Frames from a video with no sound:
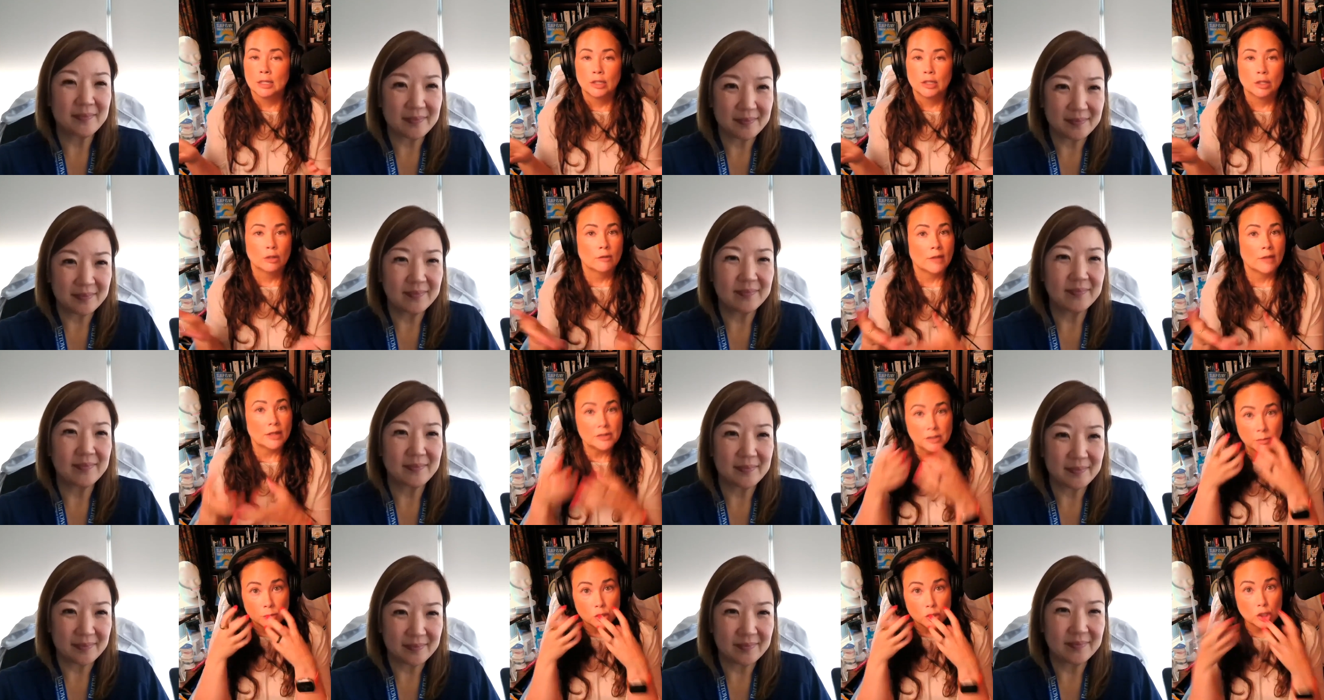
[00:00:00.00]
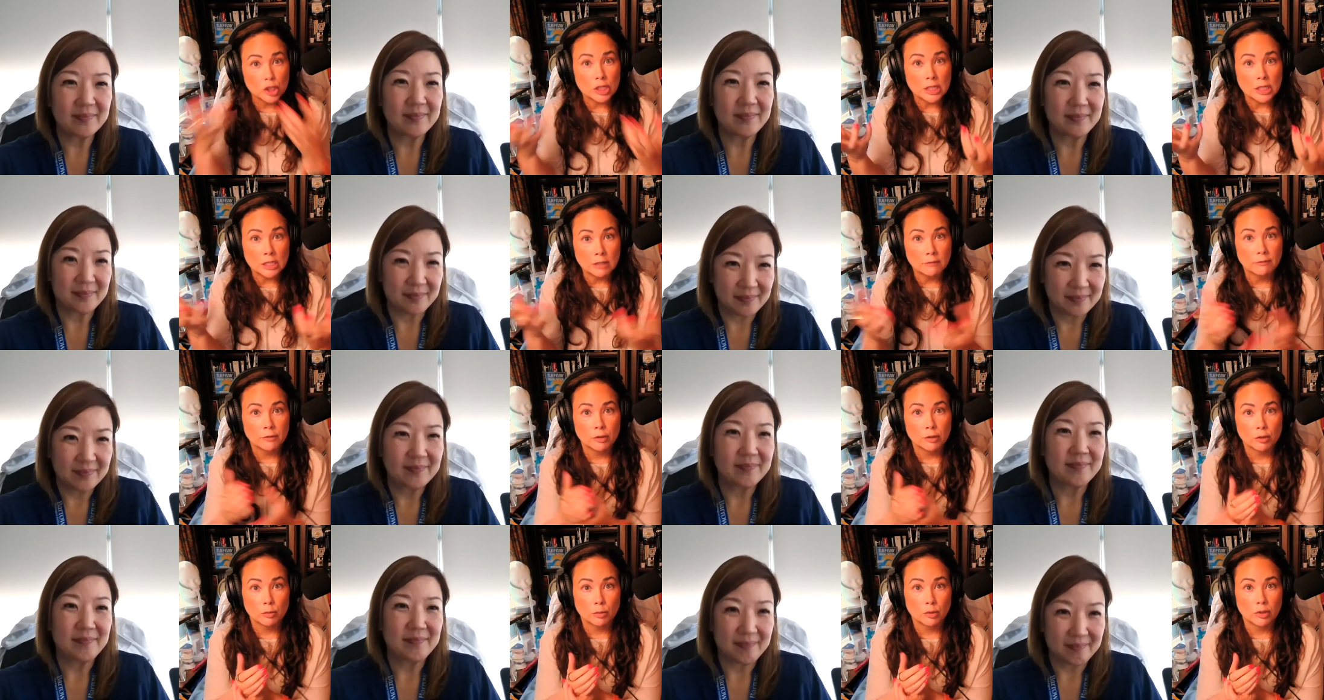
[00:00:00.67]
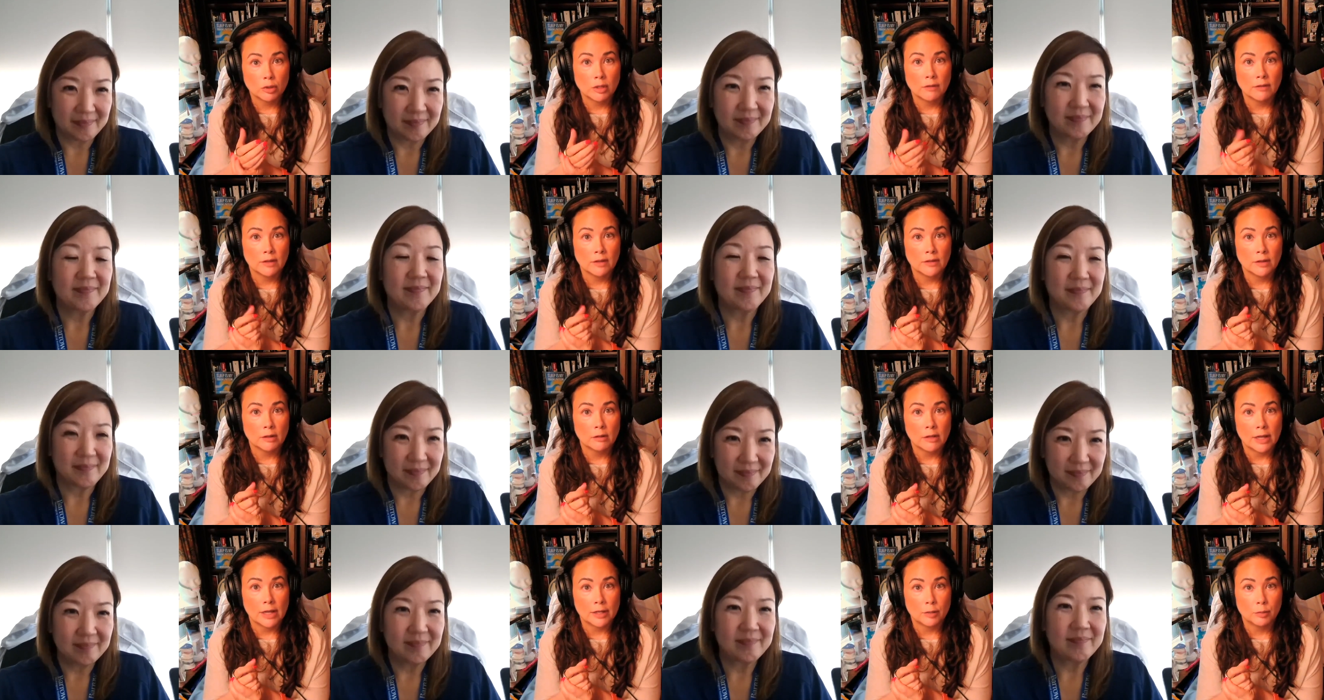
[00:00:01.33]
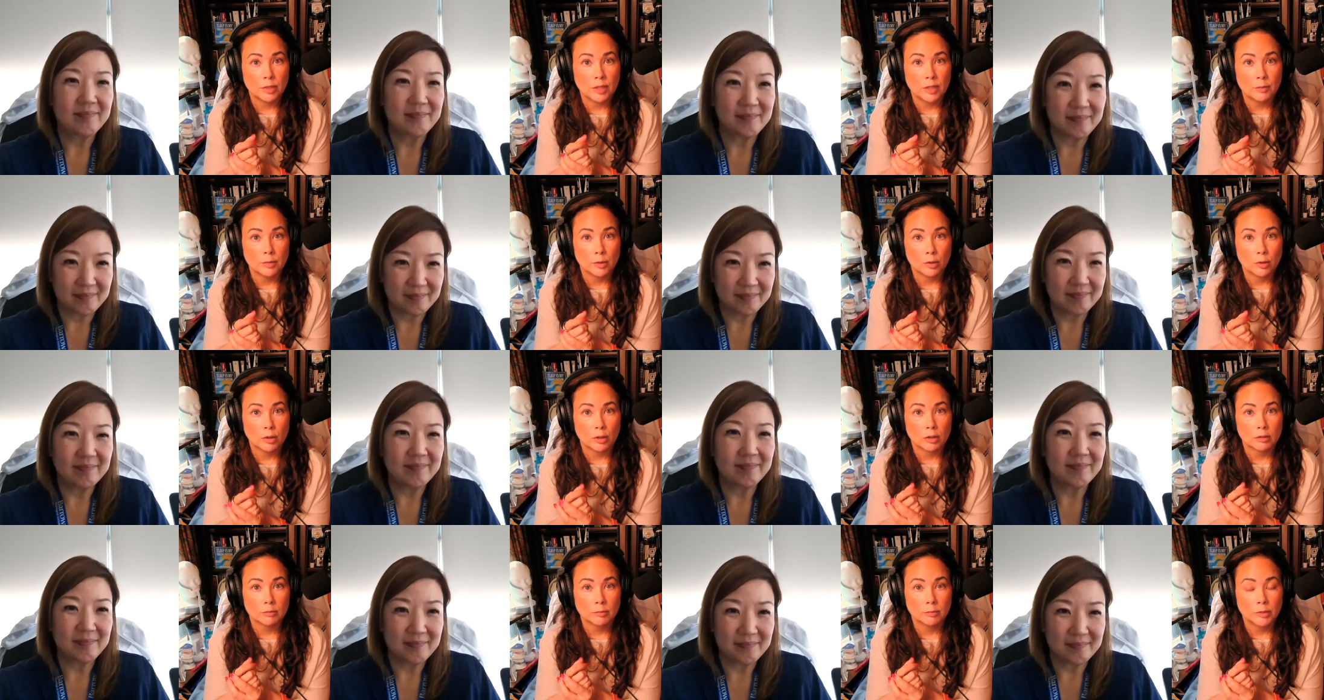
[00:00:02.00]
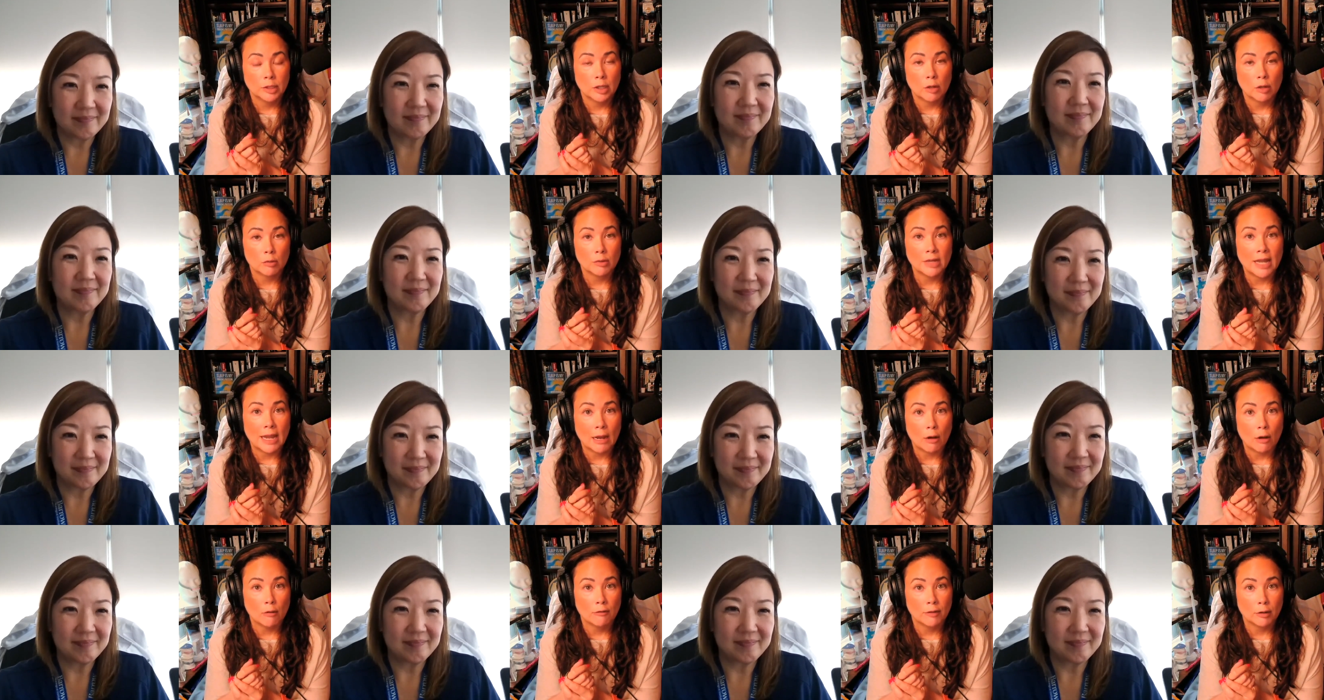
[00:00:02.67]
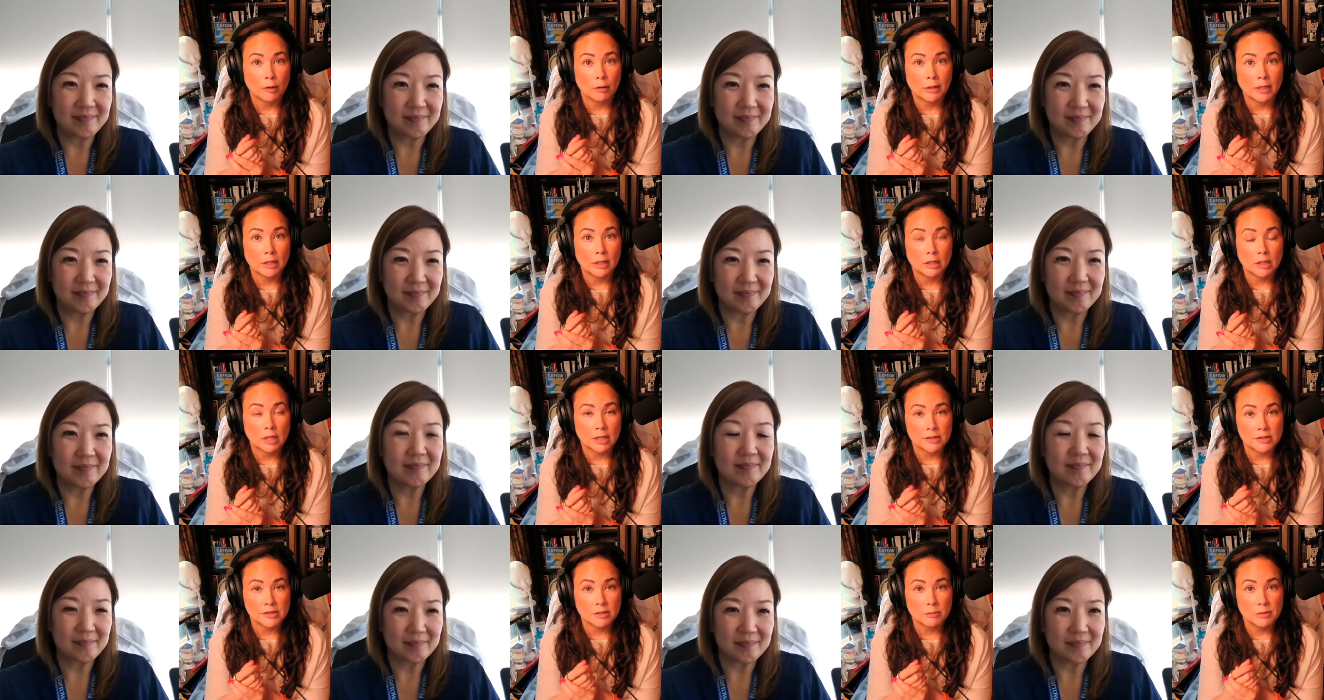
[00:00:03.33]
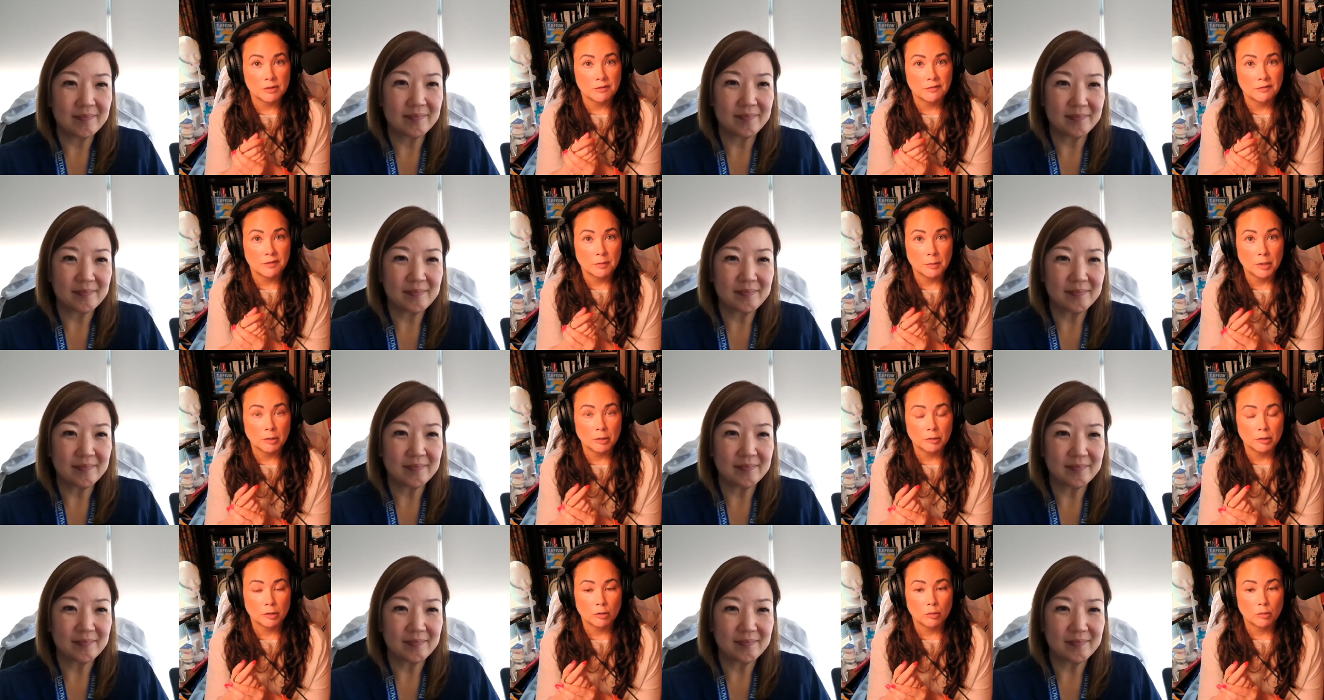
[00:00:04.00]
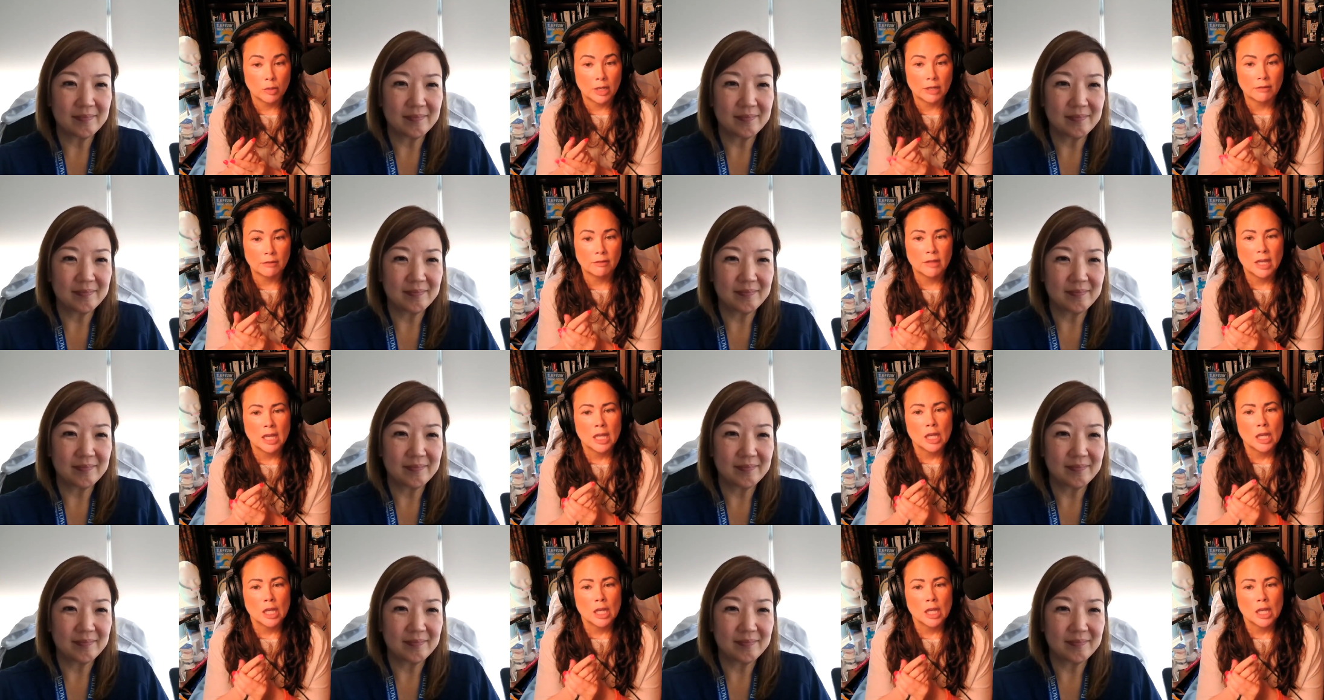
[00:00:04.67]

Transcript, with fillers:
Speaker 1: you know that's the machine for your breathing that a lot of people are you know now very accustomed and familiar with